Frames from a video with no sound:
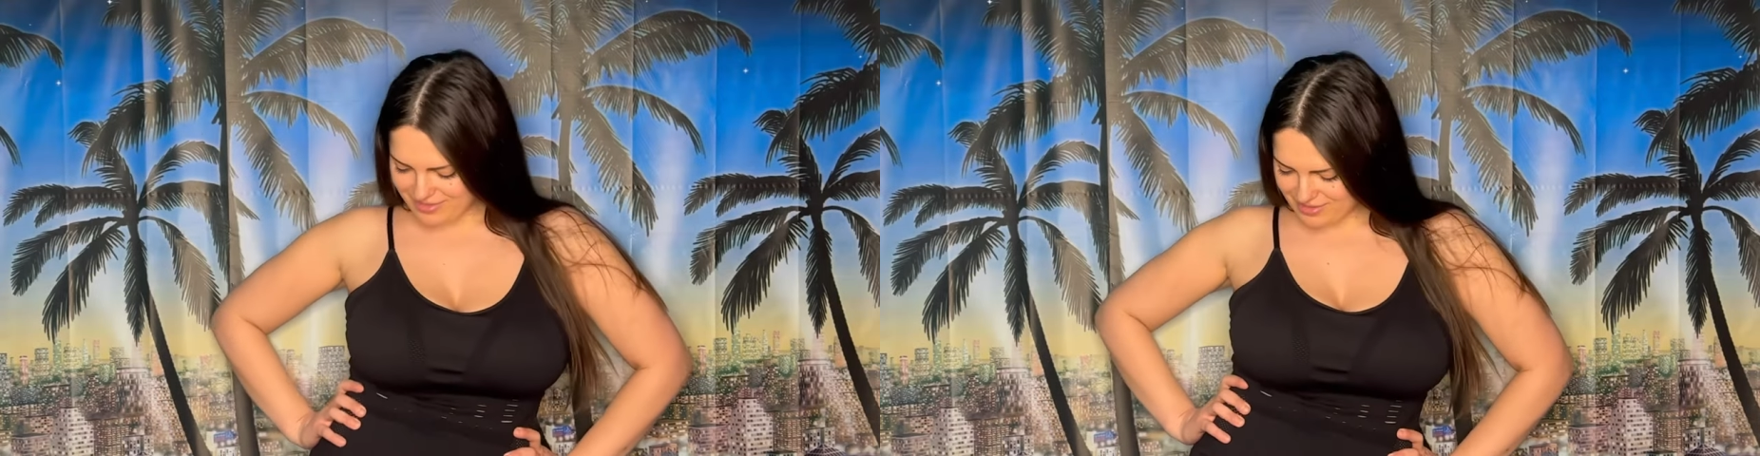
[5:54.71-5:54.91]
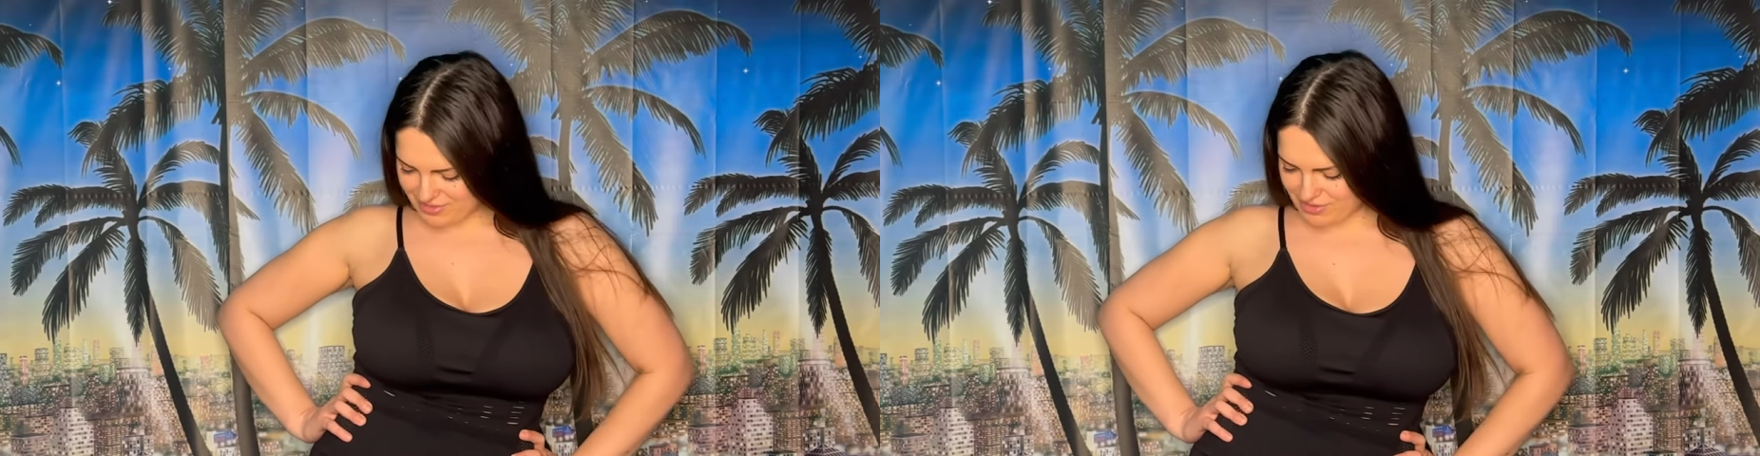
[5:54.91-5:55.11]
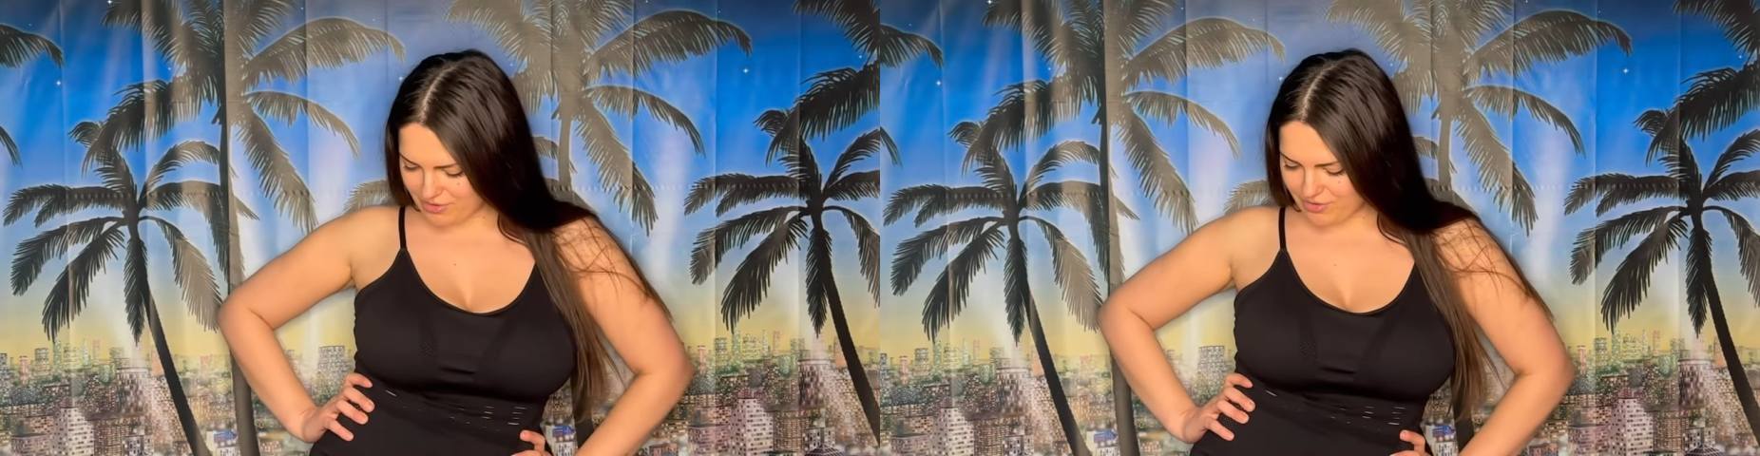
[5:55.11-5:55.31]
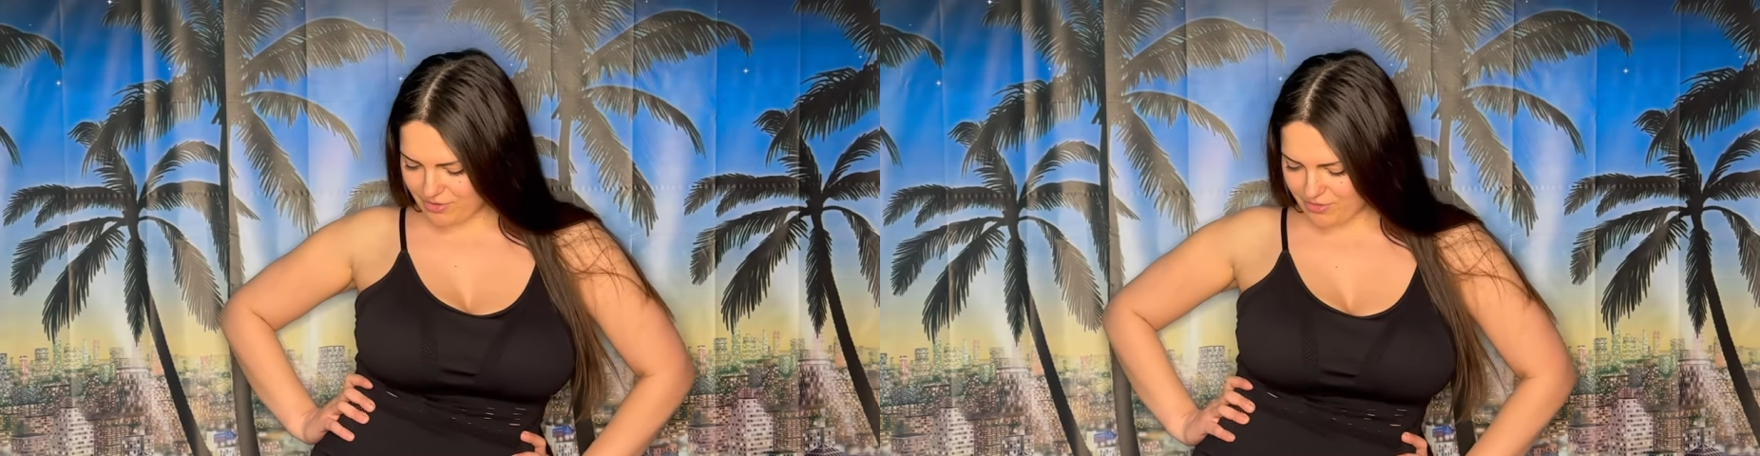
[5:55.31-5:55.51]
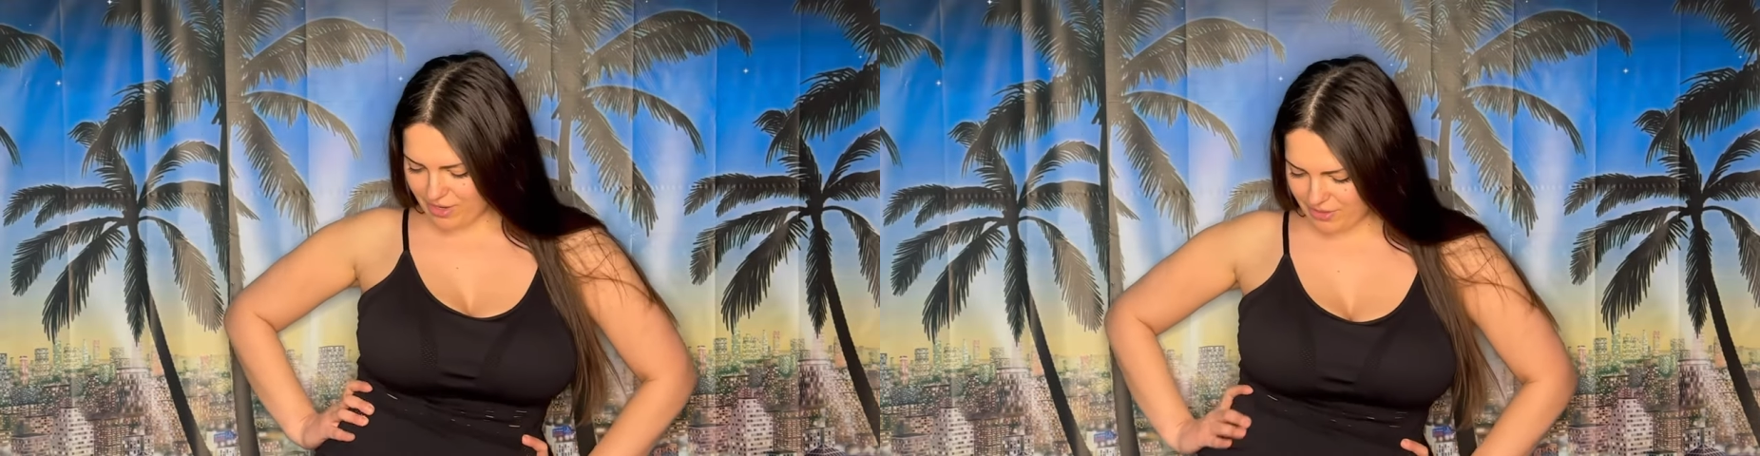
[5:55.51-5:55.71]

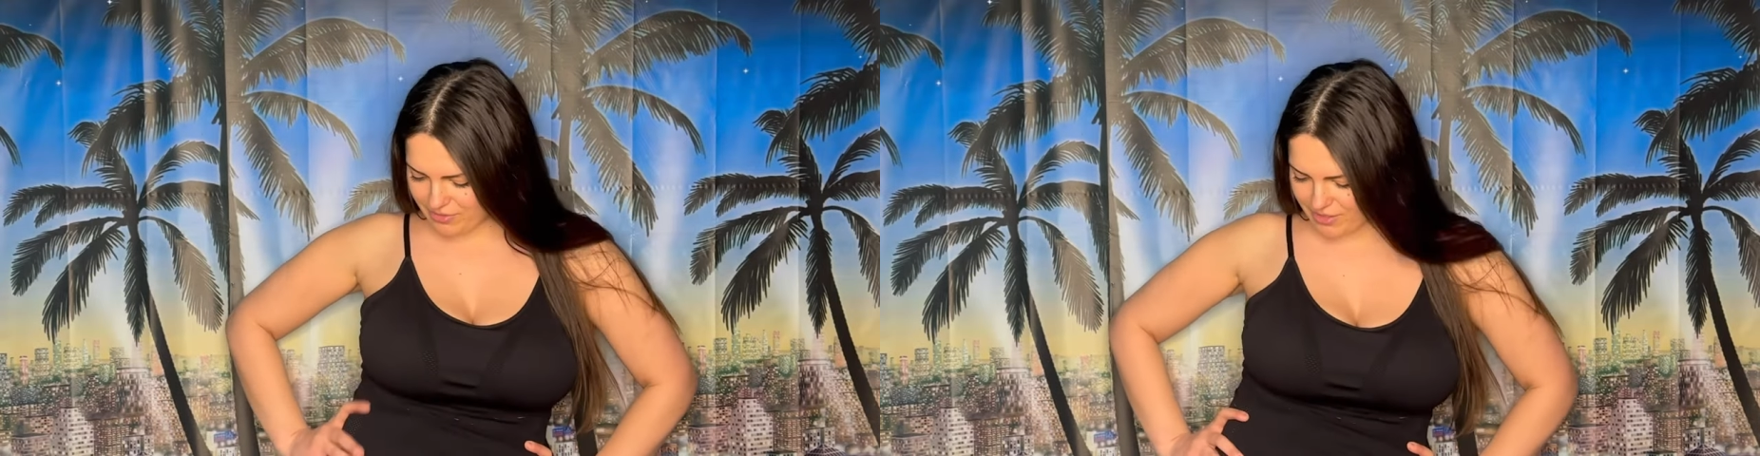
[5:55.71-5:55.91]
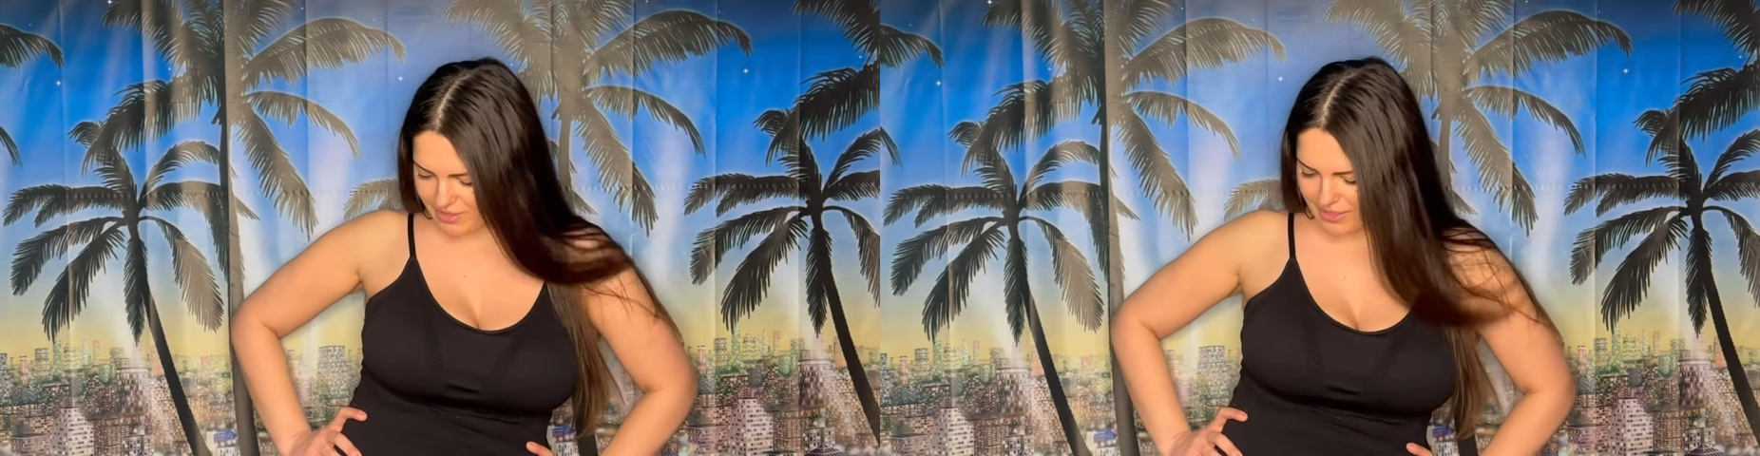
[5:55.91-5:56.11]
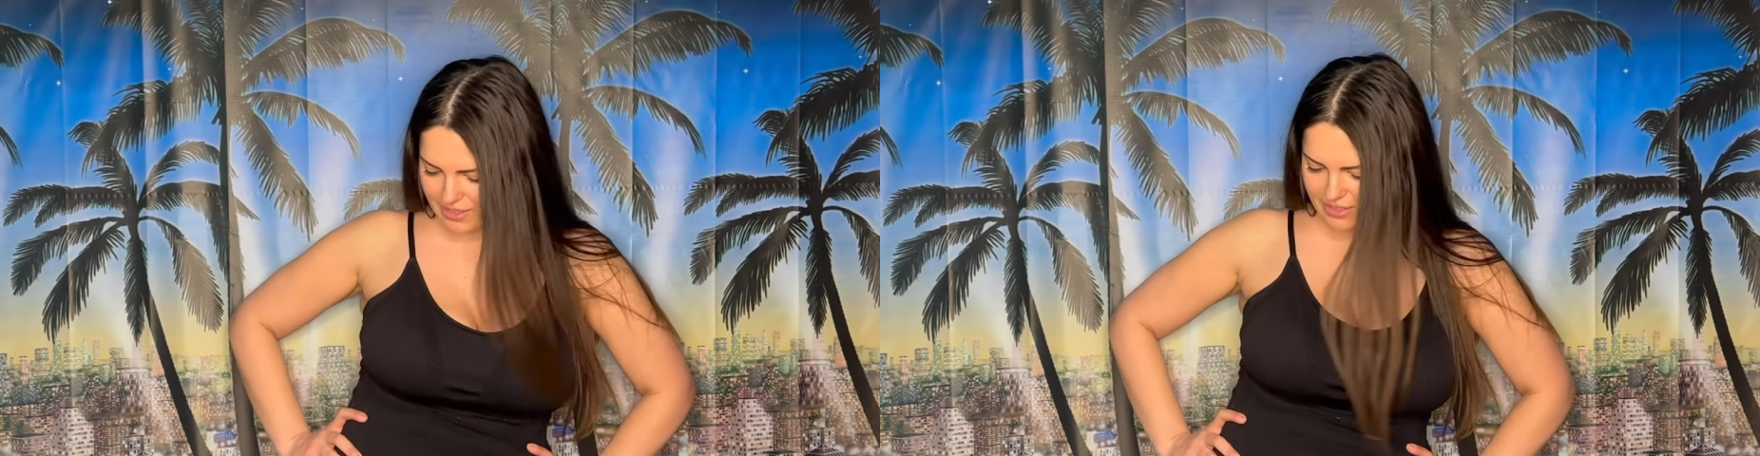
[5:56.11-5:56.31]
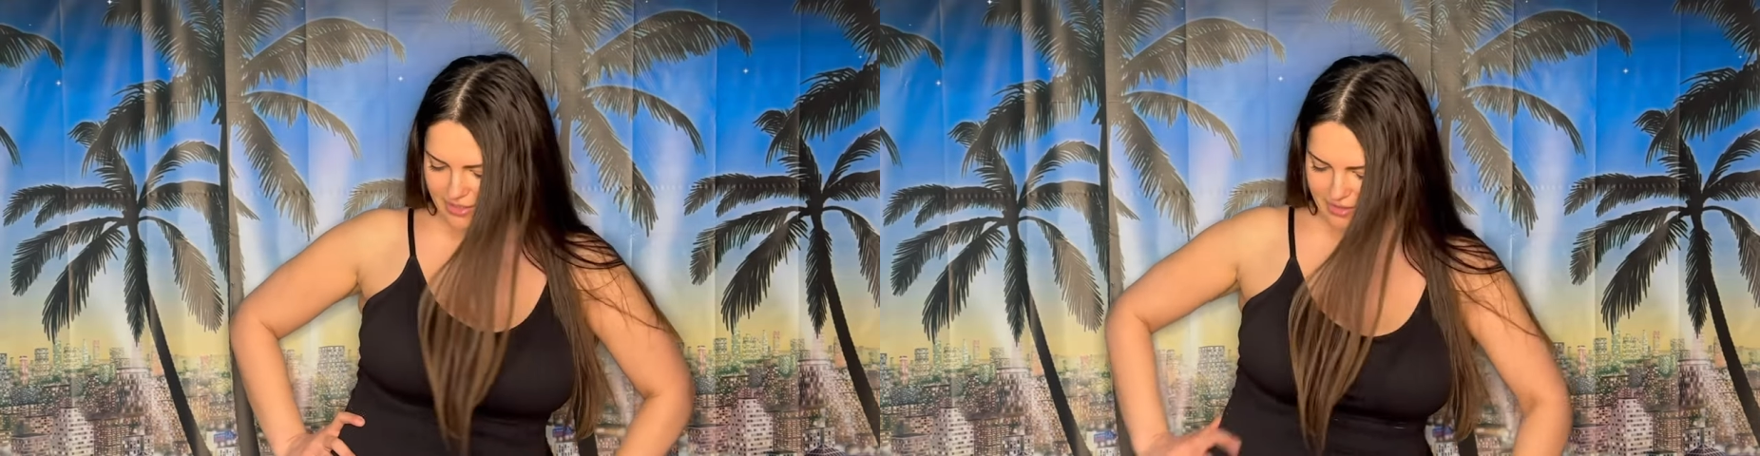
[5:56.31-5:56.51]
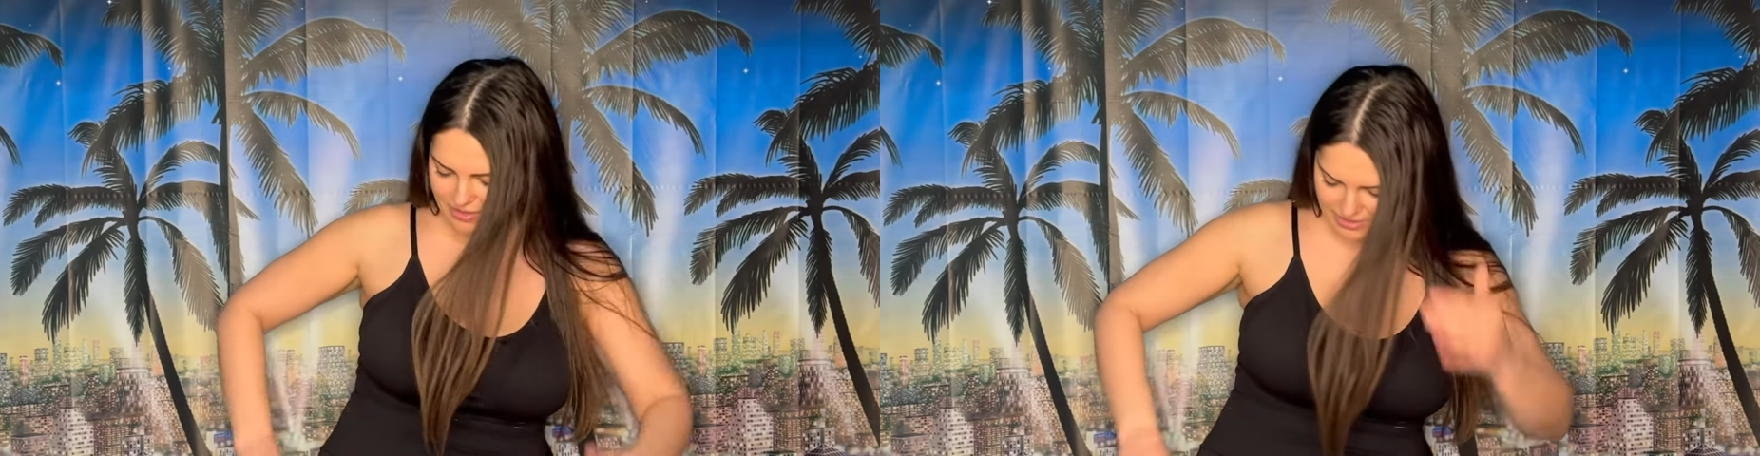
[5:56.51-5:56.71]
so I really like
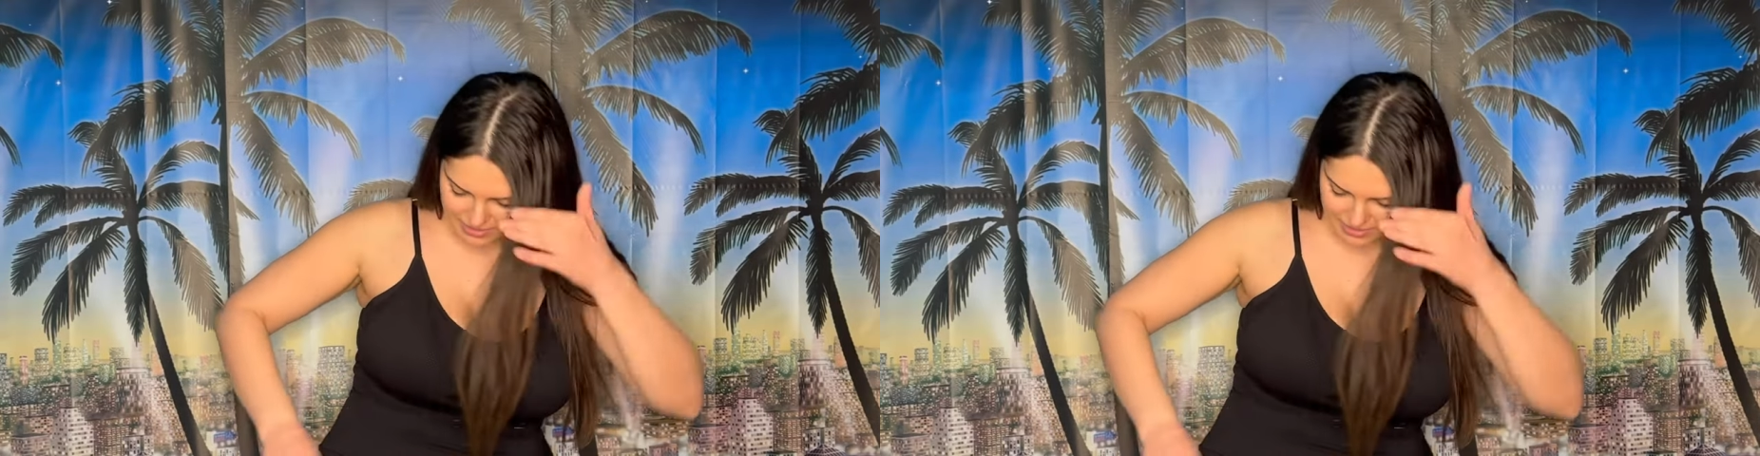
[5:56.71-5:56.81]
it.